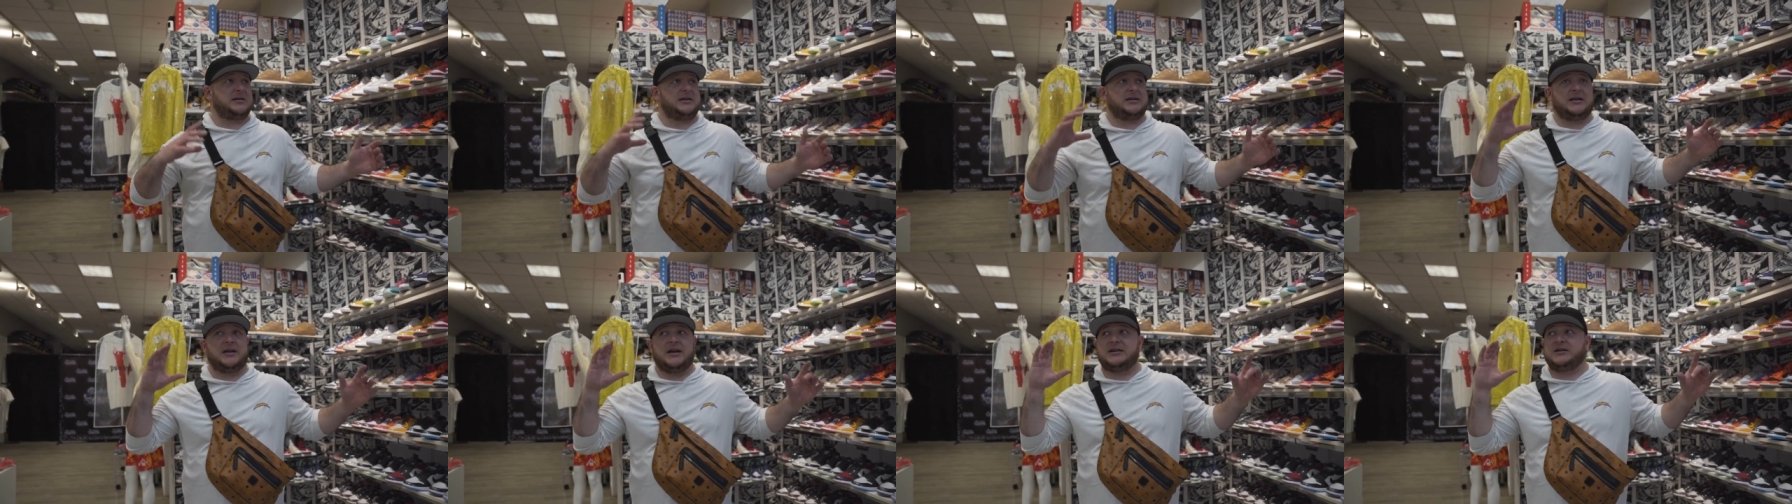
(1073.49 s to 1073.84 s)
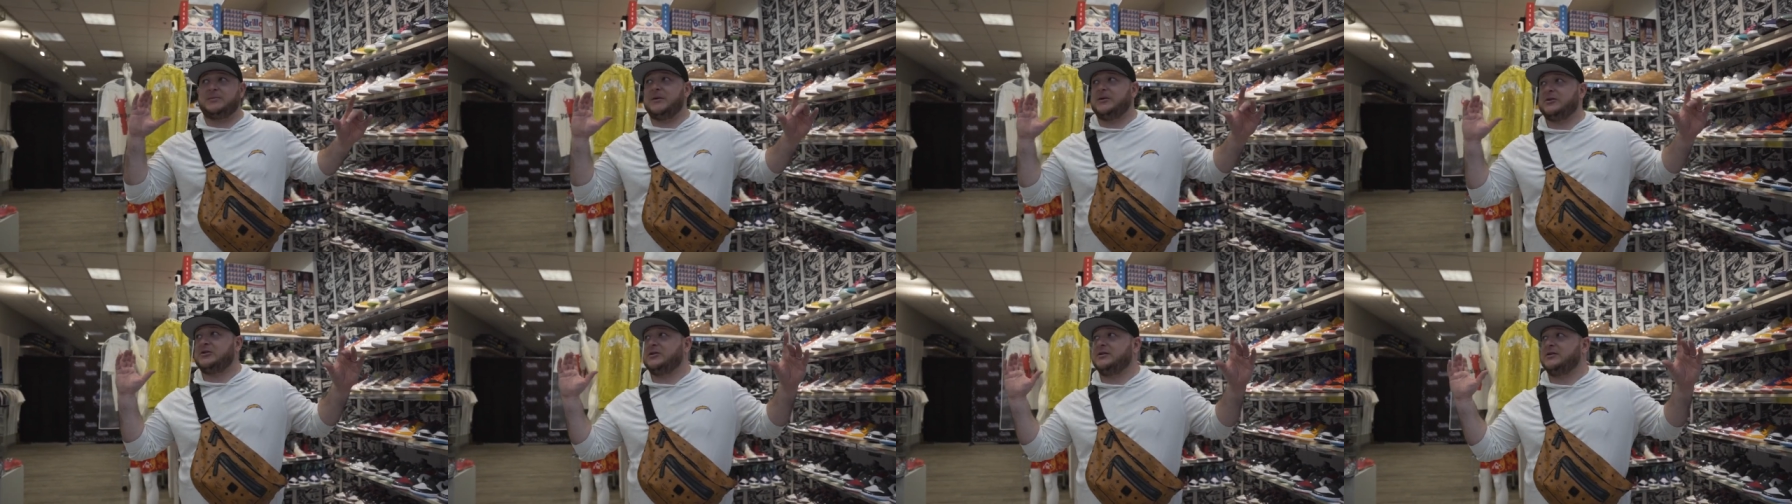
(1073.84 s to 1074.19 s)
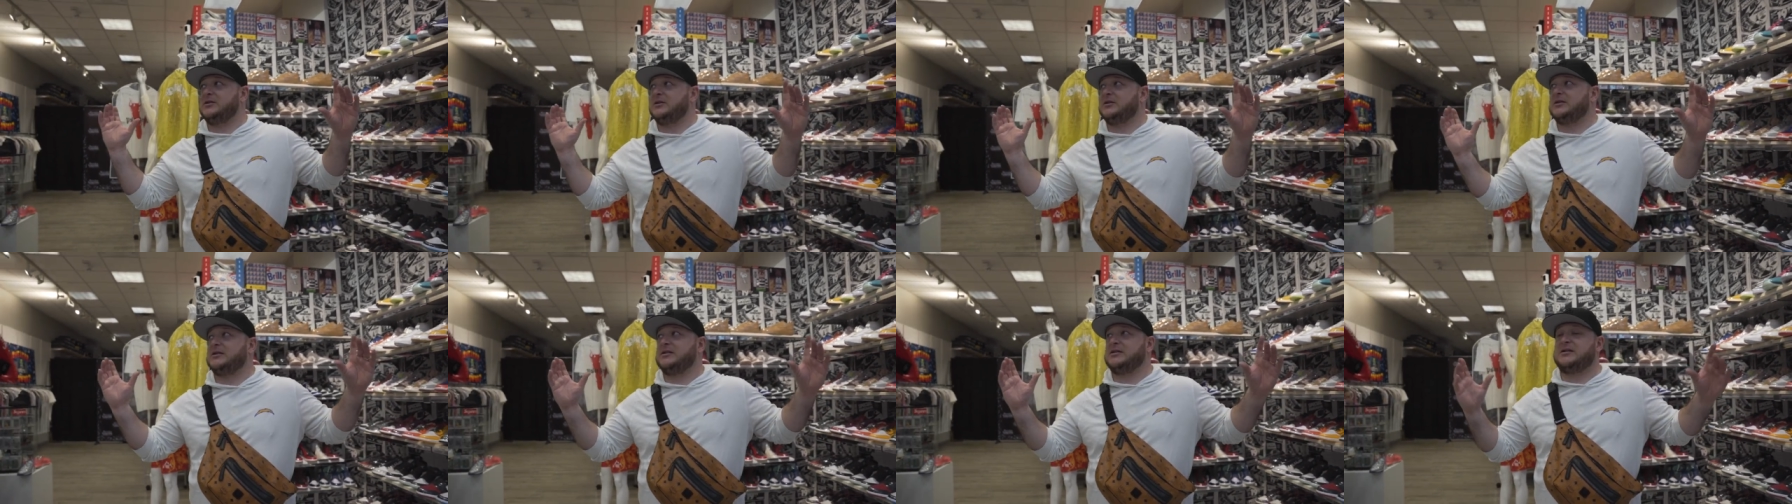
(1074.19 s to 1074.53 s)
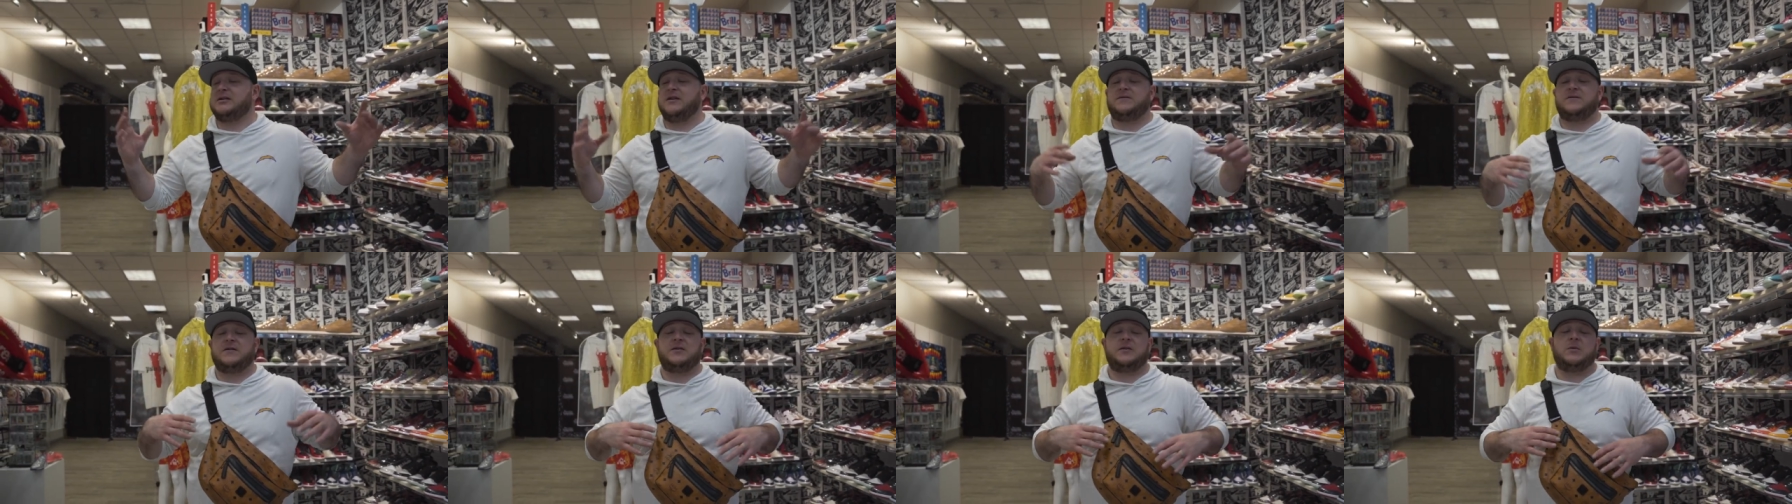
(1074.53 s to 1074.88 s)
and like especially just the
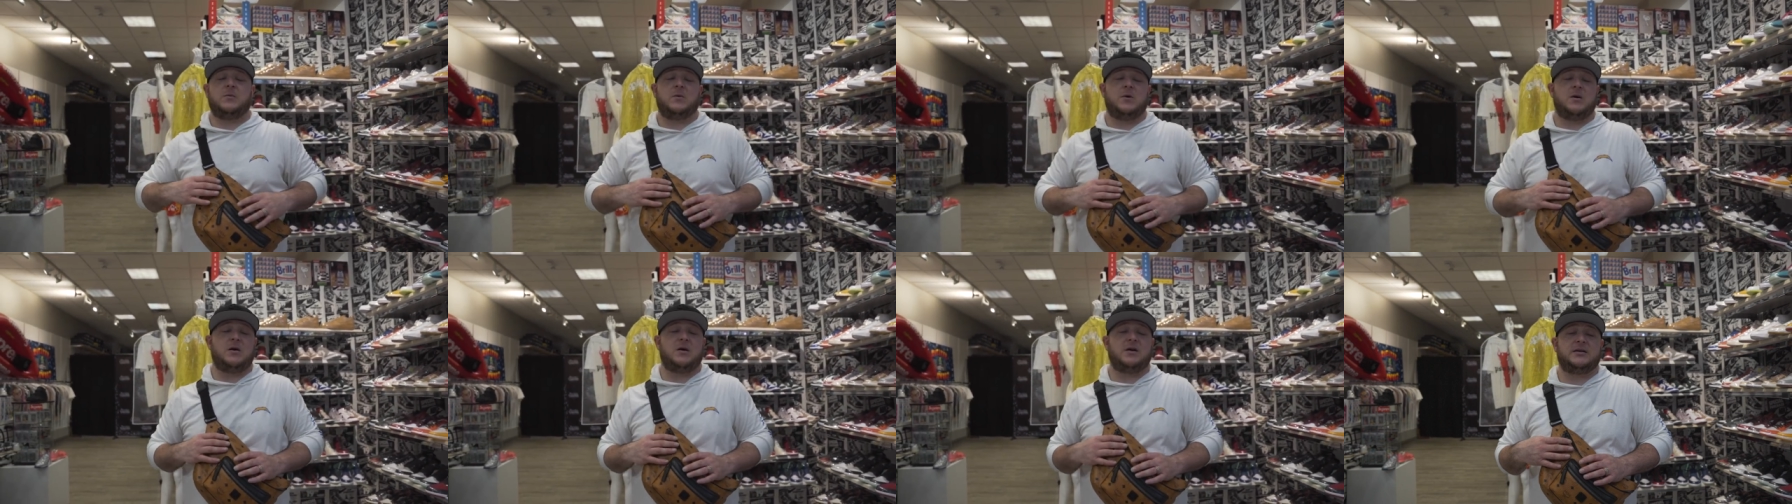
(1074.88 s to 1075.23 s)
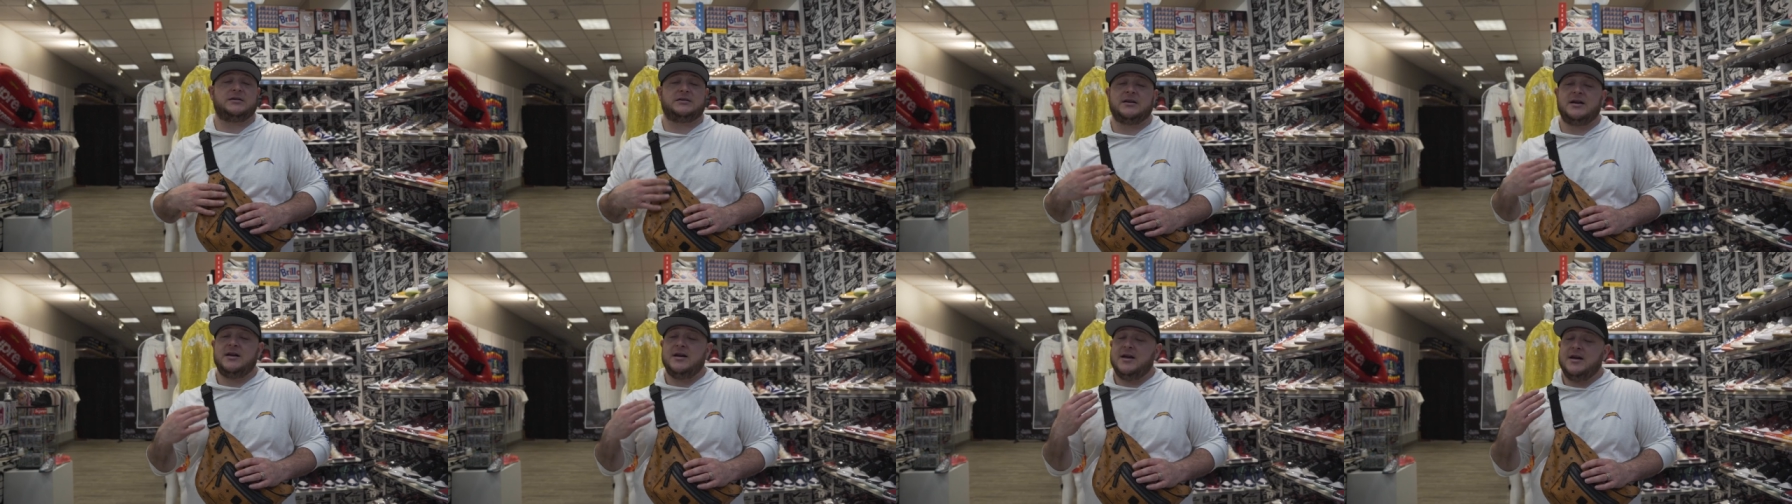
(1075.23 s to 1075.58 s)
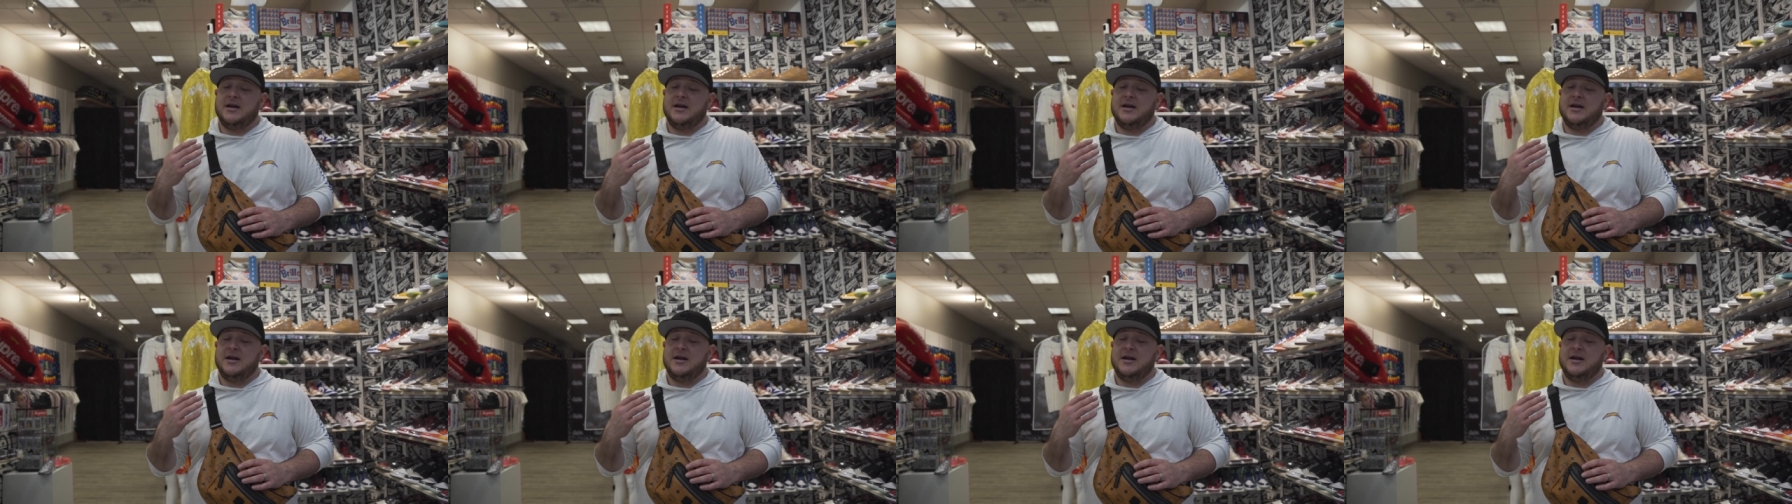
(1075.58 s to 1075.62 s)
stuff on the walls,